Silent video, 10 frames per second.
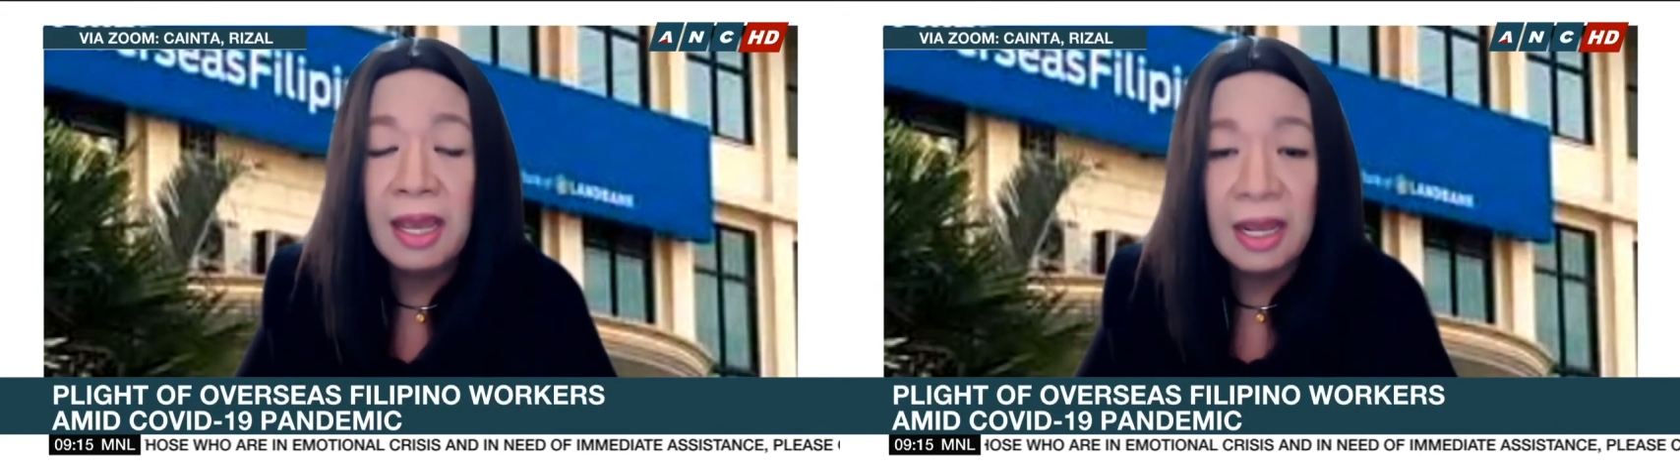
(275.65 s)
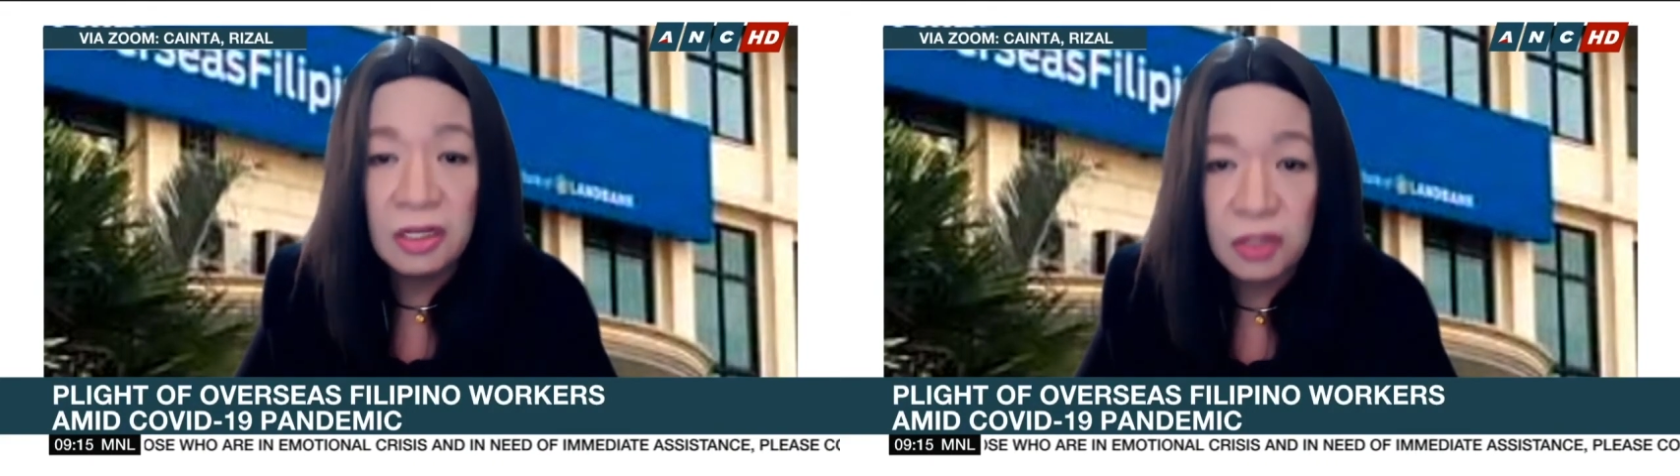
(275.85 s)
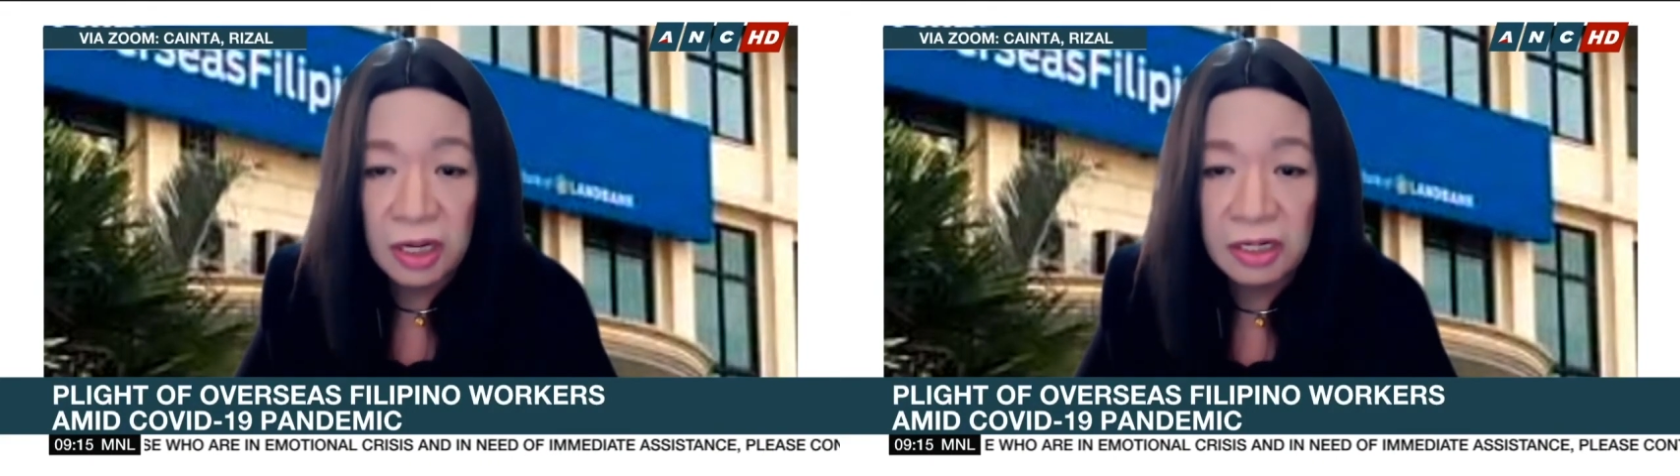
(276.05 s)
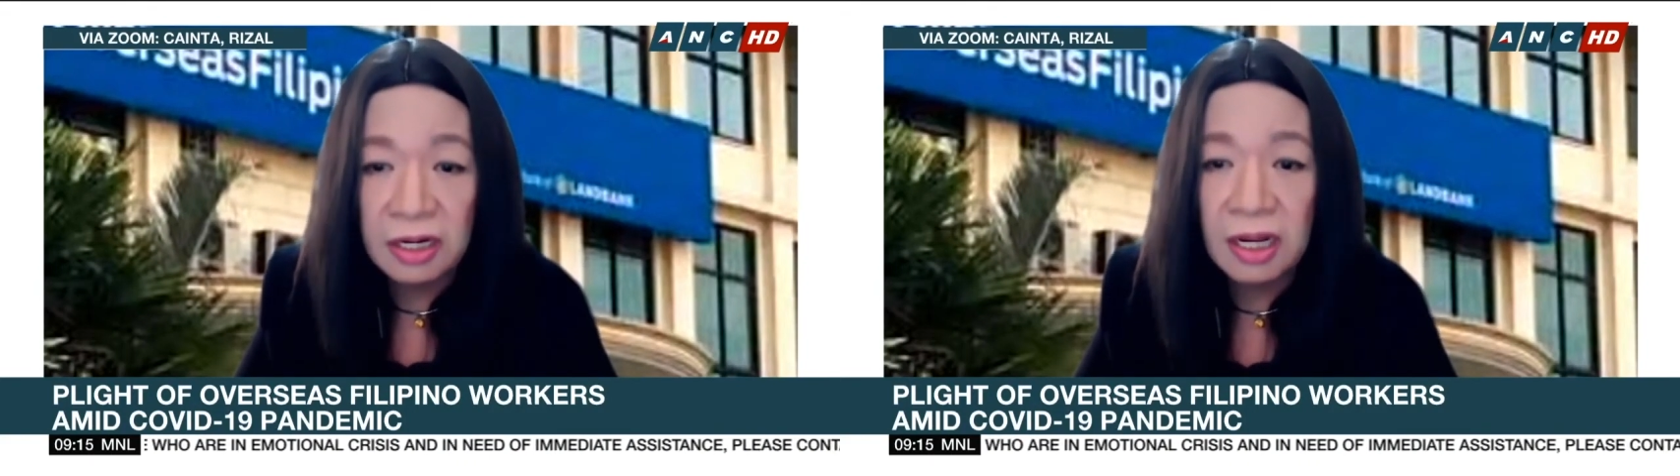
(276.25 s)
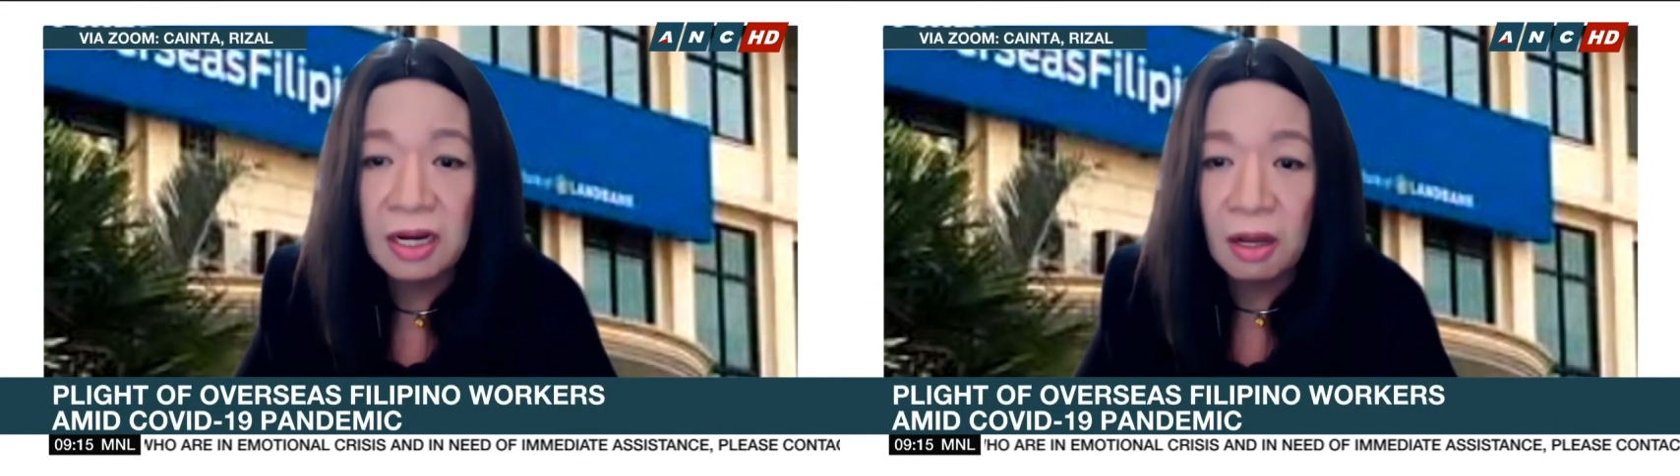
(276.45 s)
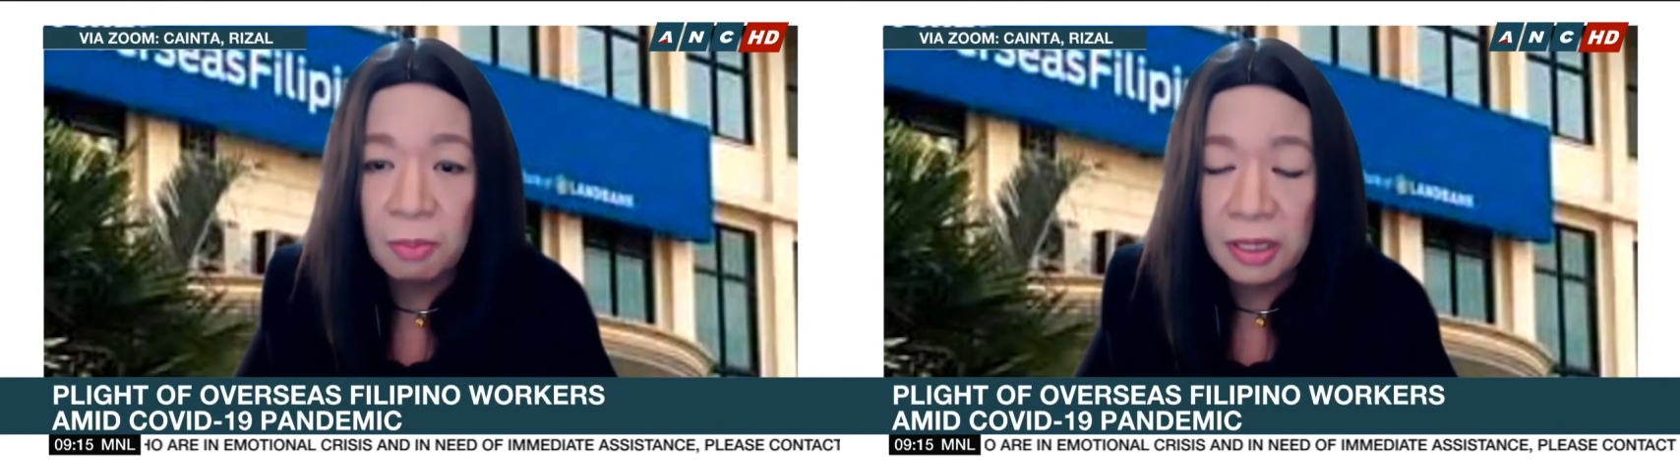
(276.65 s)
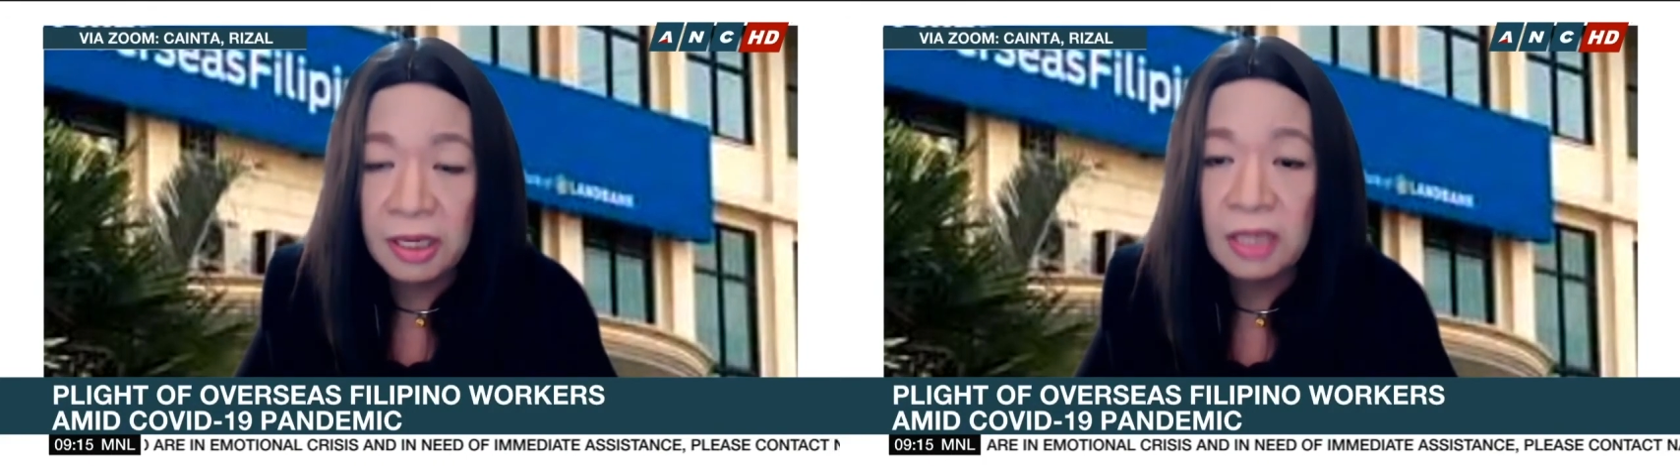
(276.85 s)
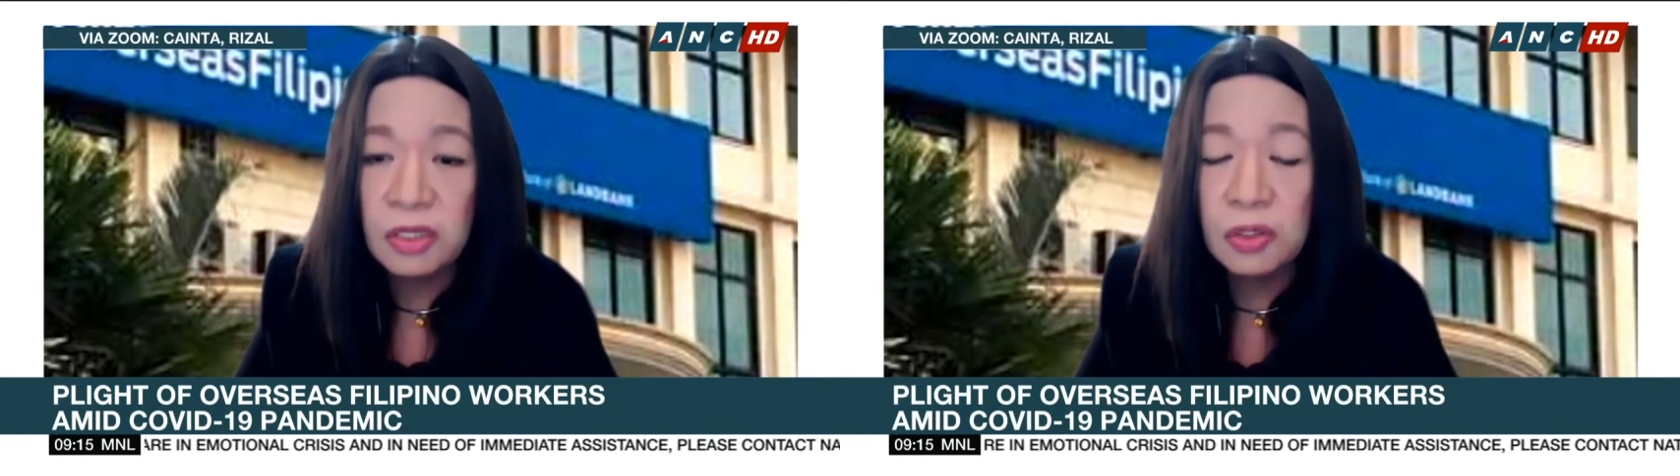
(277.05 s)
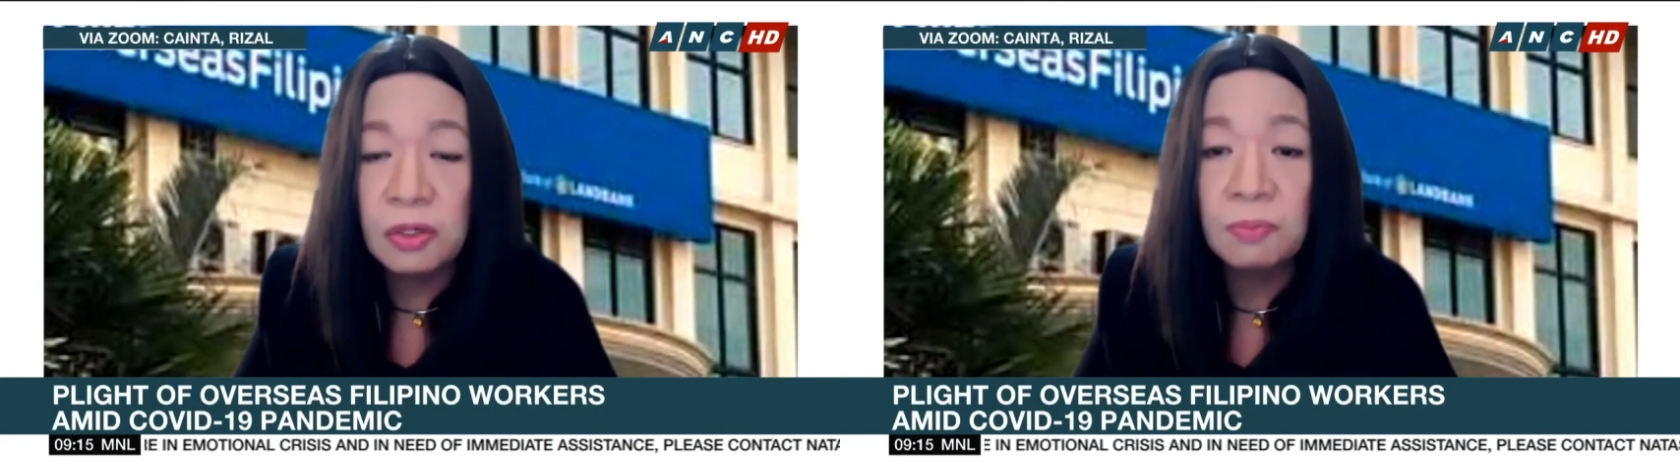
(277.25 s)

and general obligations